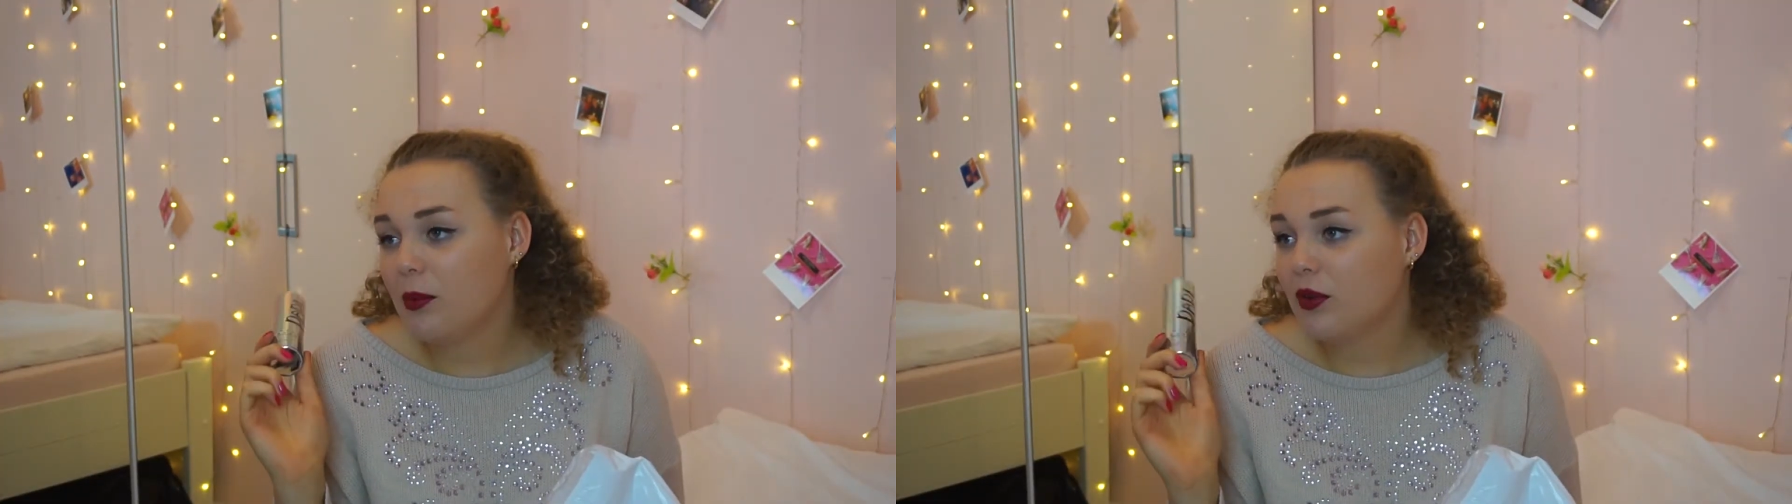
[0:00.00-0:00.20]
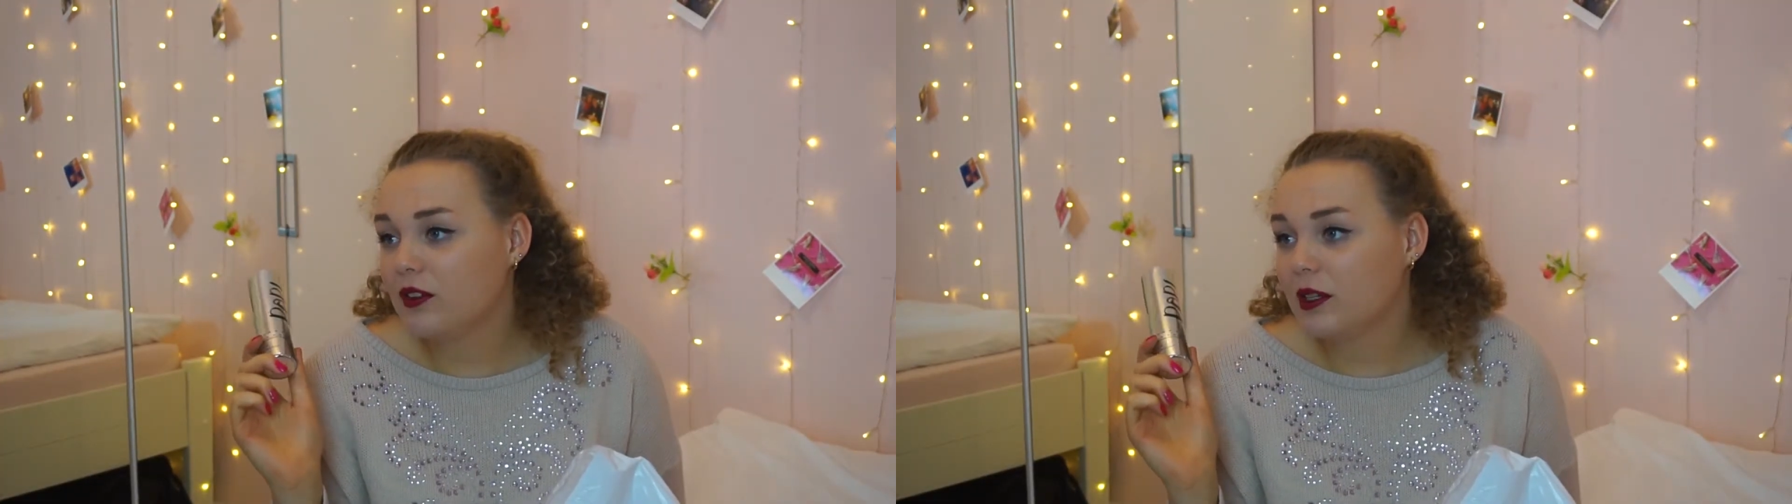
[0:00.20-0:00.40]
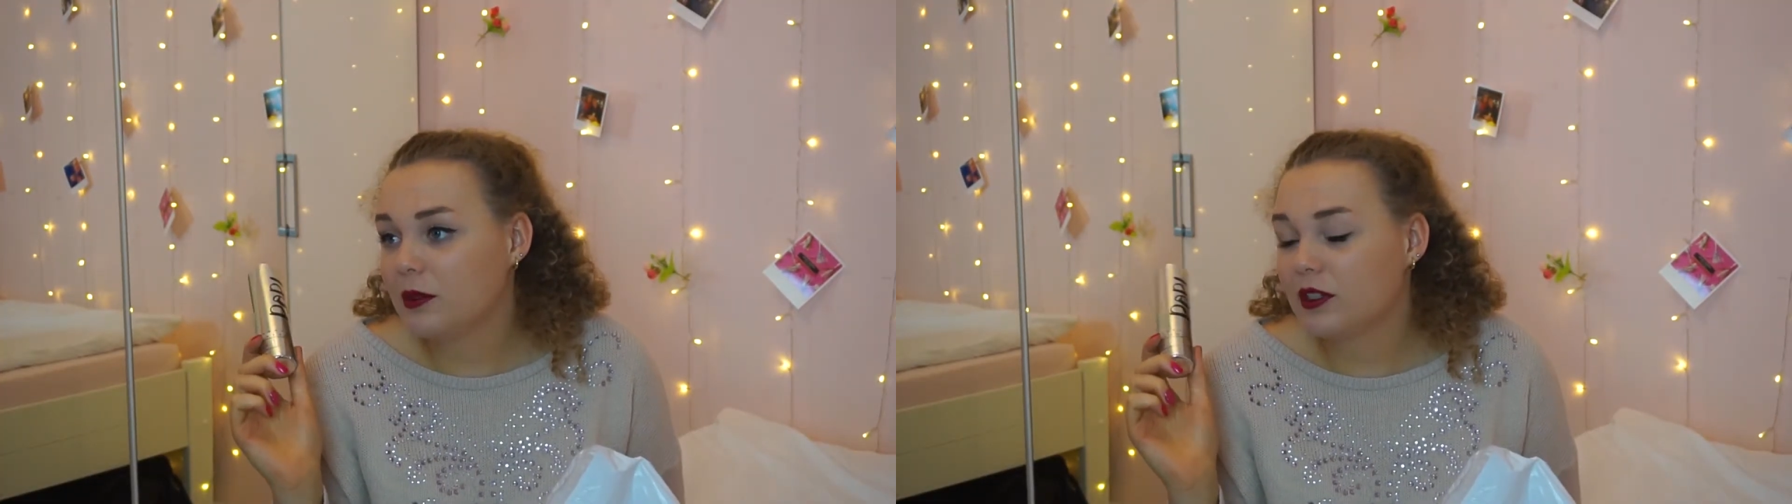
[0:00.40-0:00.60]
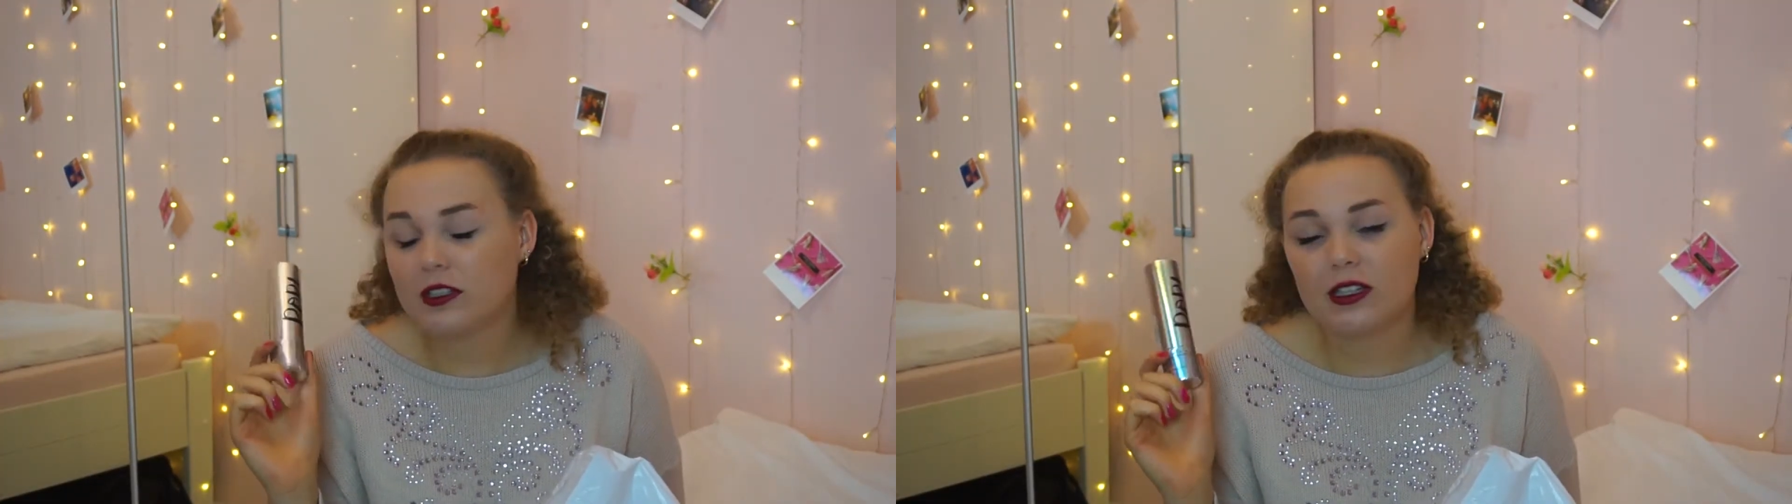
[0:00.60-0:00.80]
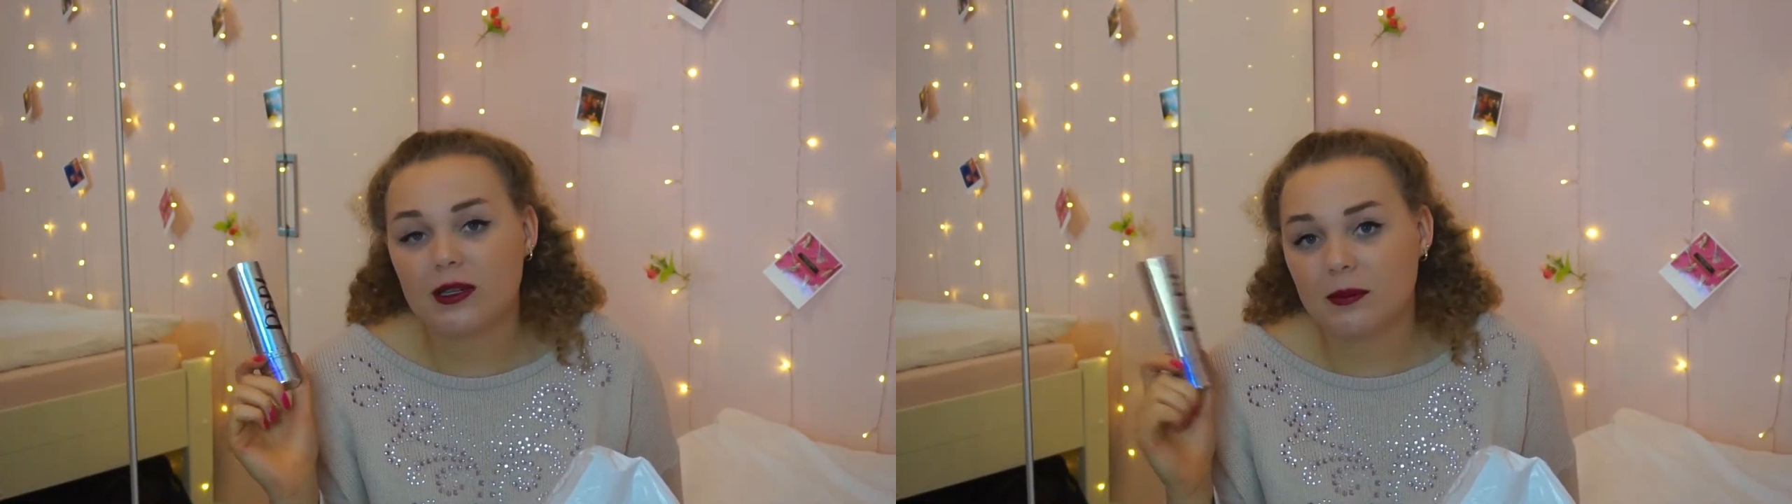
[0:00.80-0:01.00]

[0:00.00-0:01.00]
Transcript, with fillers: bought it because, it,